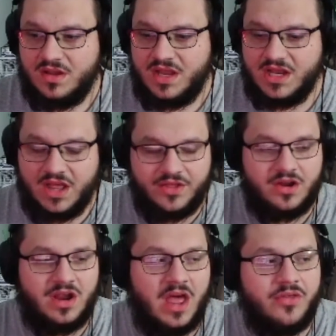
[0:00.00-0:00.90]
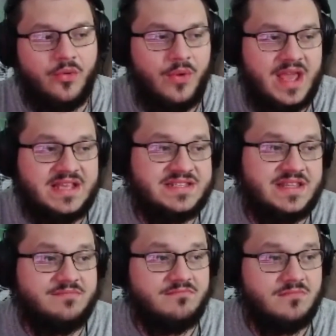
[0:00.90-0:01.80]
other ways
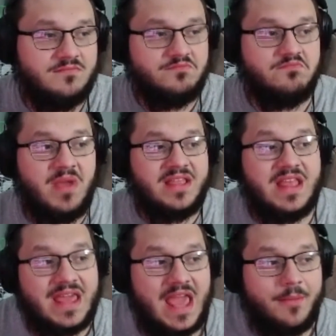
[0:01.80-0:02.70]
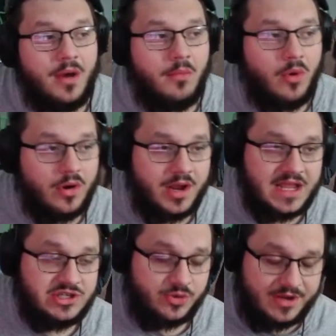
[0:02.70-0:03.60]
to make the game a more
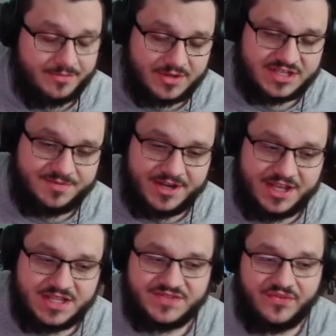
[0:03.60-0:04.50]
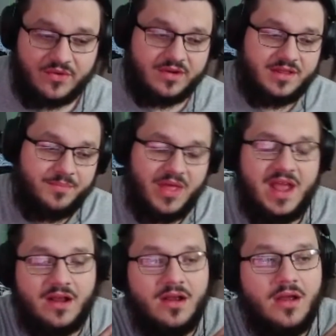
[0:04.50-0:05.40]
enjoyable experience for the
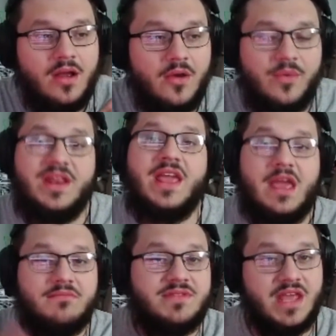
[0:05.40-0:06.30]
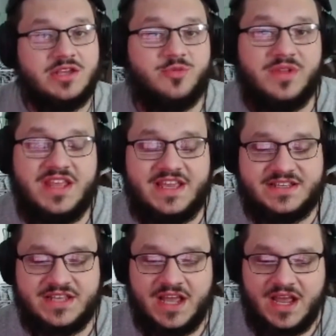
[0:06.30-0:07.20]
player when the game does
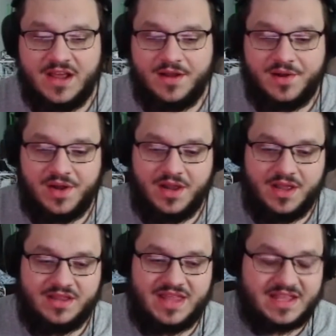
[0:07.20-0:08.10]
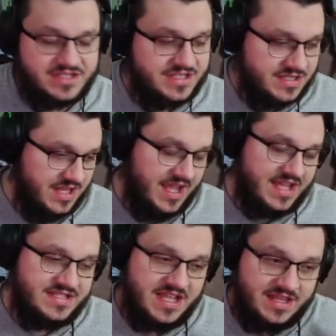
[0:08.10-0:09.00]
release. That's, like
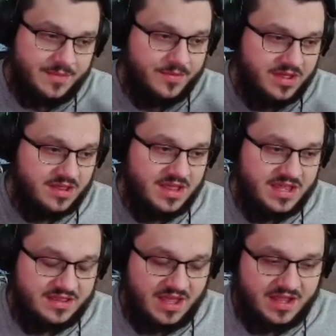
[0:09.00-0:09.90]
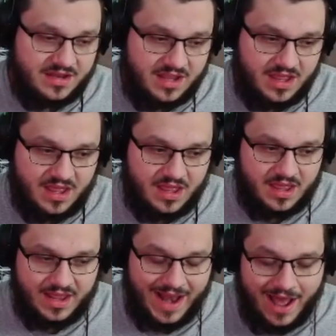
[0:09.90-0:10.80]
I said, typically done
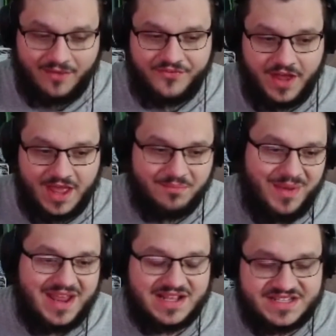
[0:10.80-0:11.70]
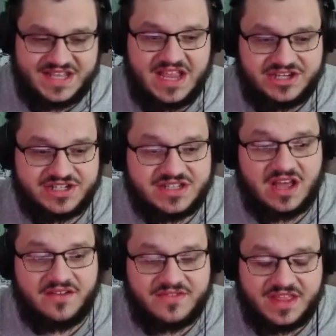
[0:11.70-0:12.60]
in alpha and beta stages
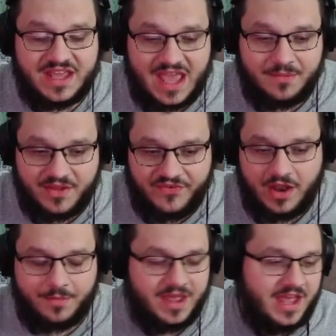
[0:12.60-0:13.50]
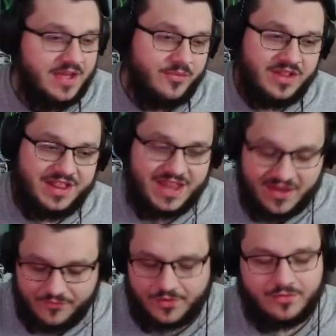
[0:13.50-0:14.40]
of the game development. It will
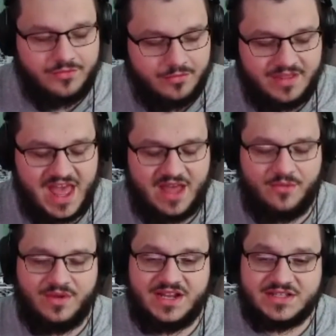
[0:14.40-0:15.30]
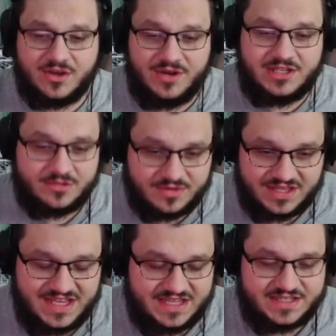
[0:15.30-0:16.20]
never do that when it's going to
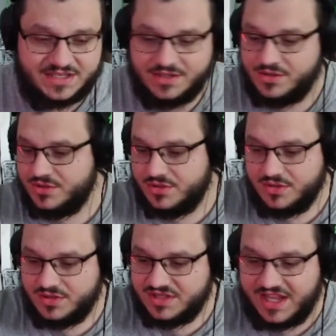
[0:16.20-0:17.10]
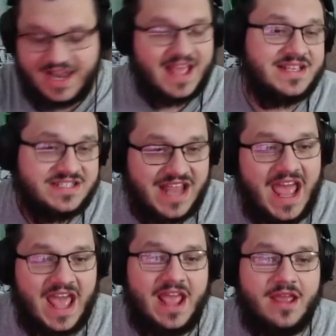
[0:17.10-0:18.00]
release the next
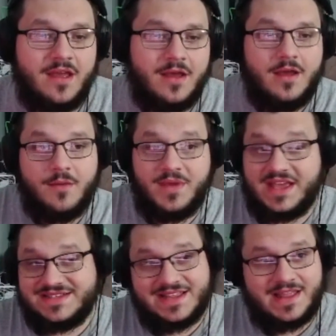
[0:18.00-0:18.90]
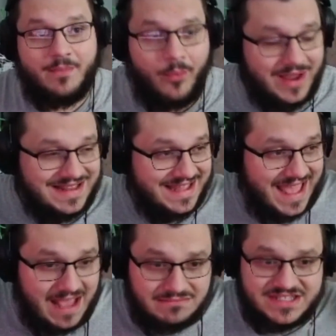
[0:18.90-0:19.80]
day. Because at that point, the
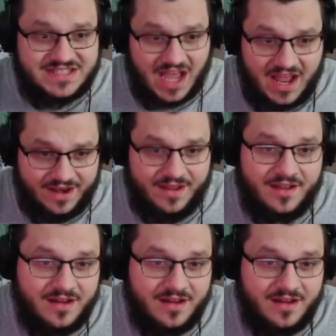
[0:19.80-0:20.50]
game's done.